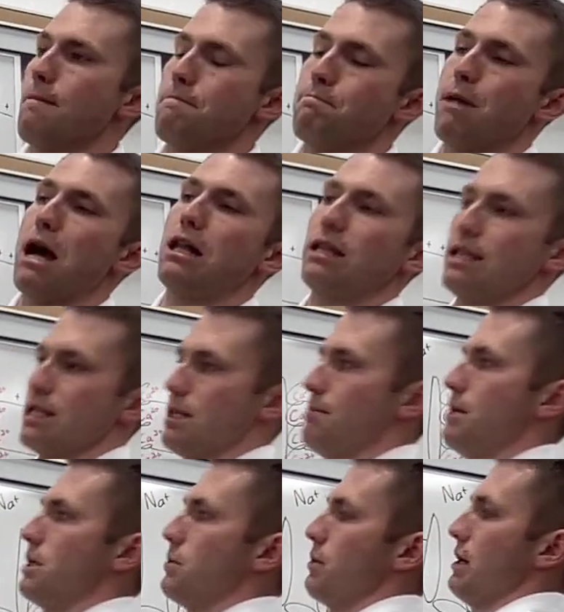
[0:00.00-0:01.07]
balanced
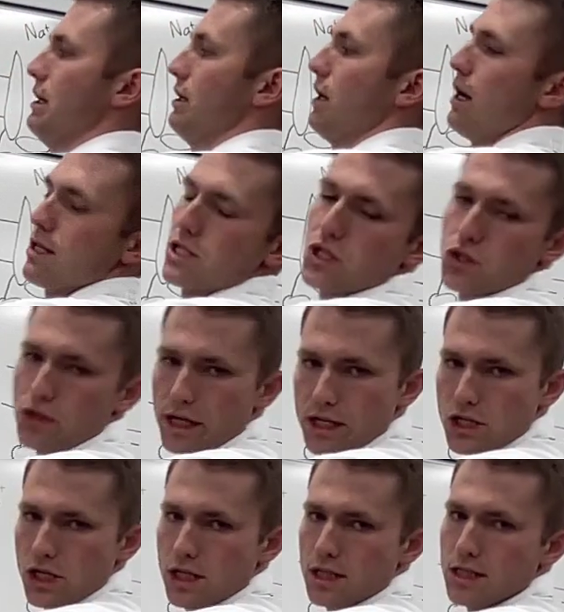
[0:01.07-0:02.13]
between
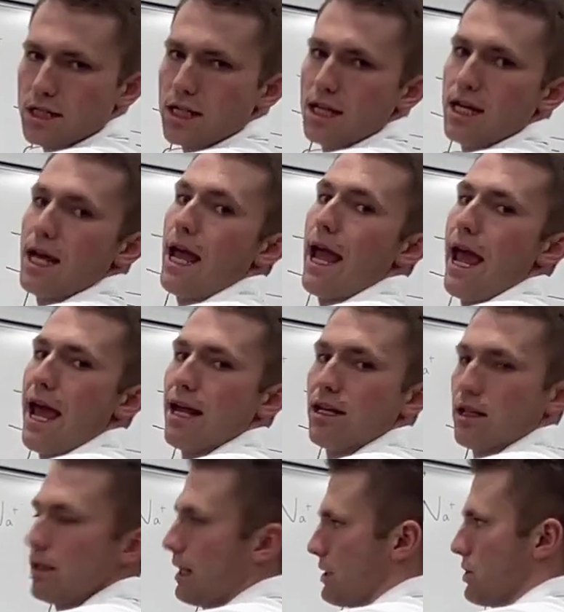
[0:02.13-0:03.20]
concentrations and
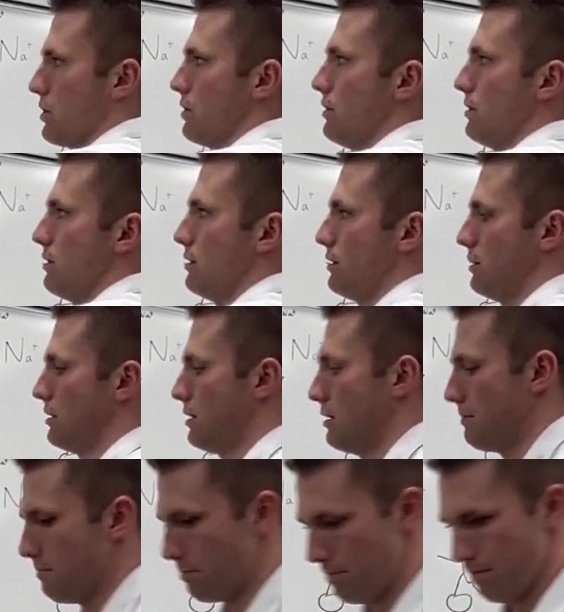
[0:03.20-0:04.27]
electrical
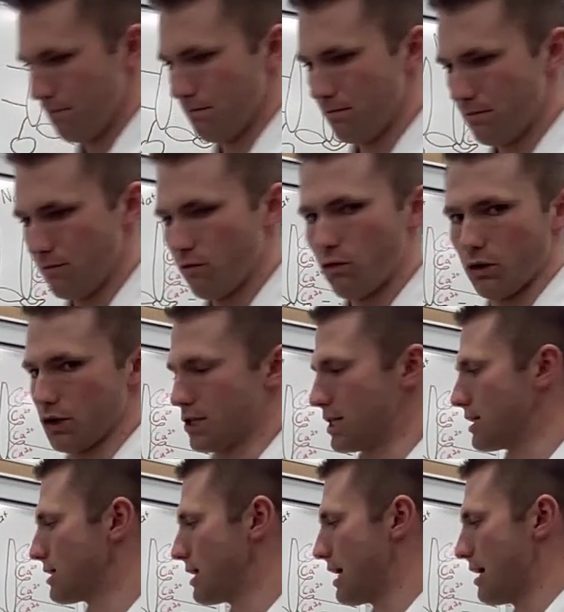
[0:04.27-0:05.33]

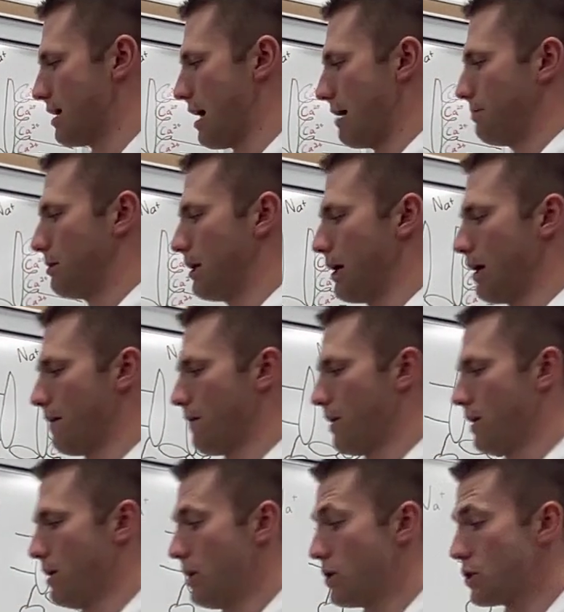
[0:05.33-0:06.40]
forces at play.
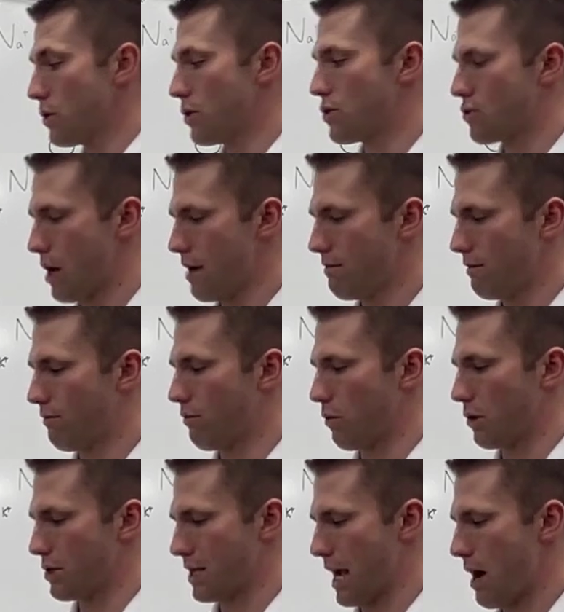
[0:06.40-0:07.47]
So the driving
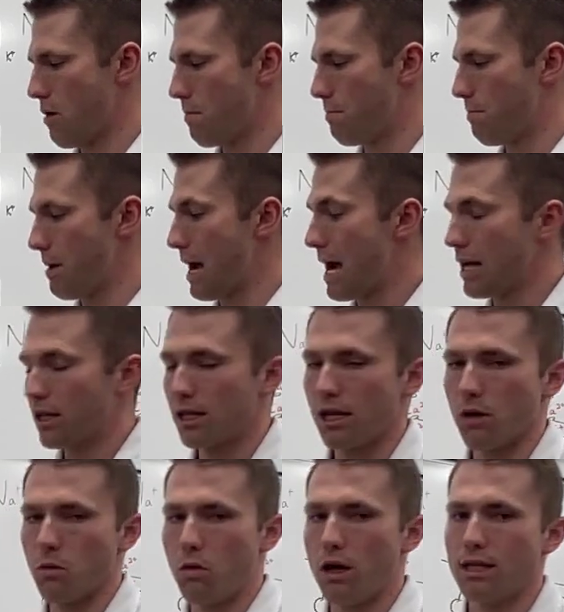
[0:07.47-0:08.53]
force, how badly
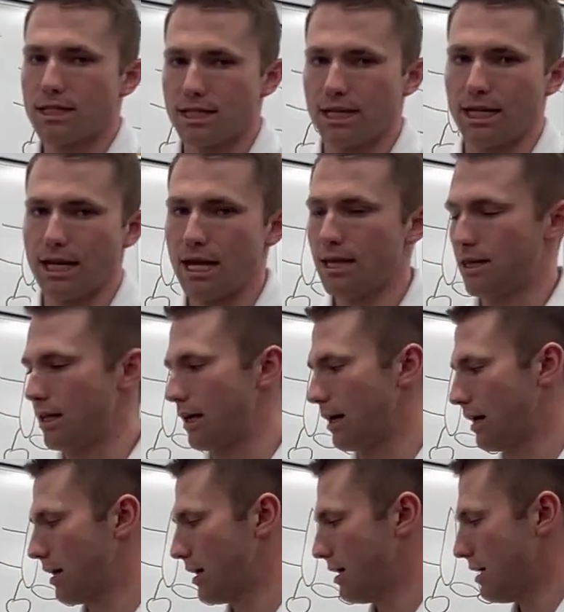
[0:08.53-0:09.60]
it wants to get
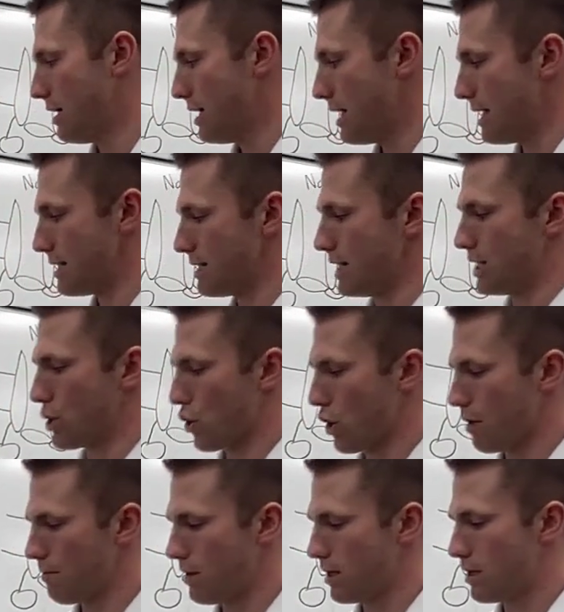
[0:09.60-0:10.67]
there, is
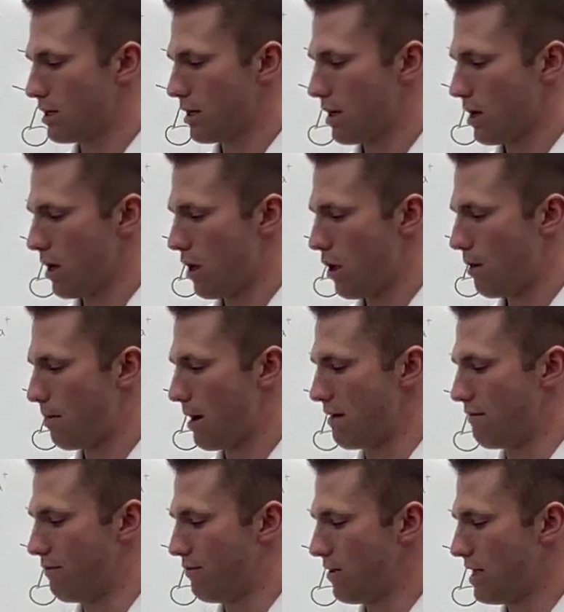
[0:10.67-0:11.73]
determined all by
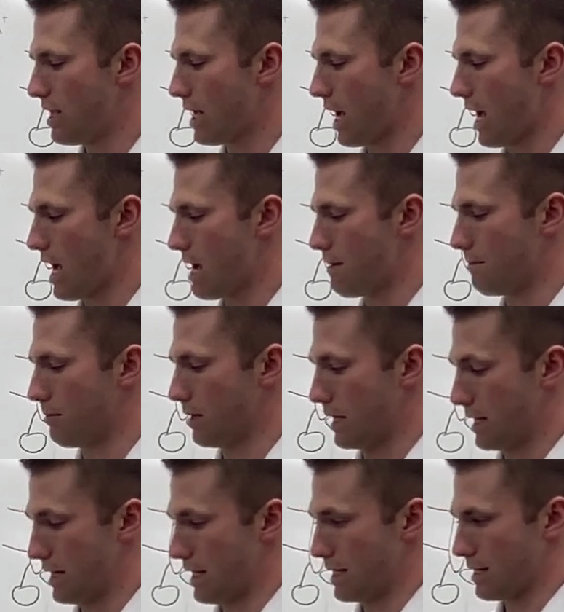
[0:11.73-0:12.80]
Vm
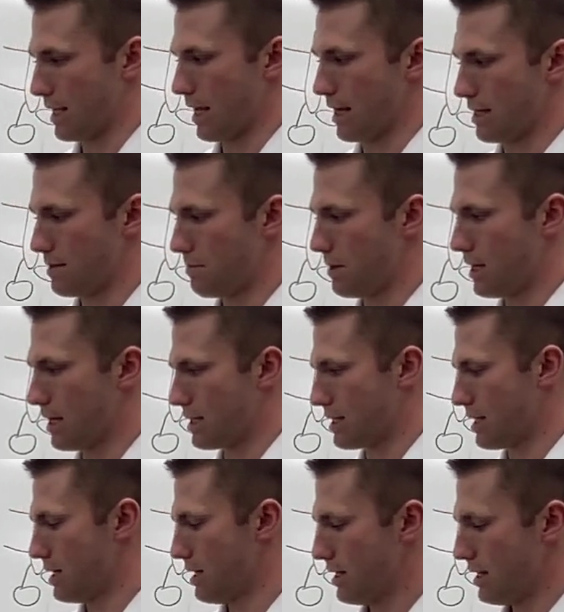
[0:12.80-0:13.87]
in this case, because
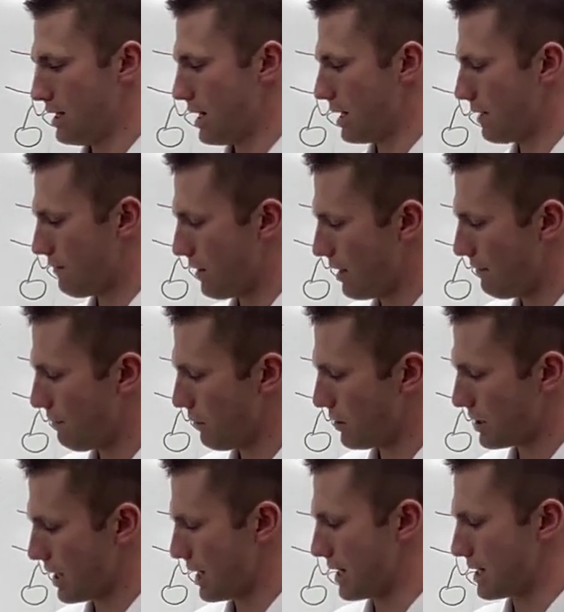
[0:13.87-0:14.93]
-94
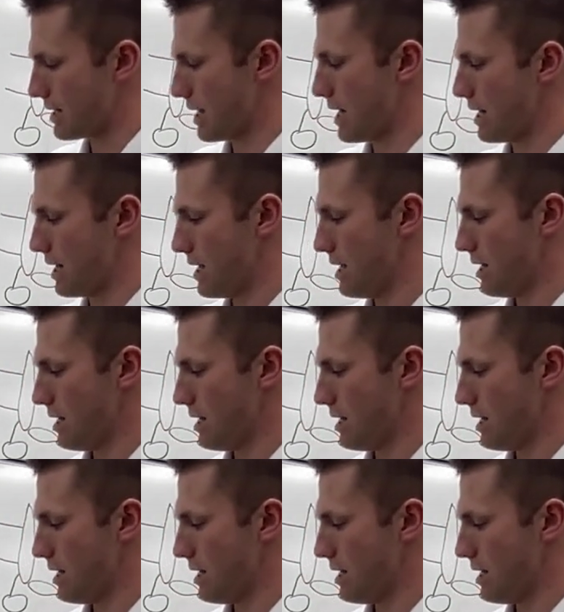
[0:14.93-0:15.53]
is kind of set.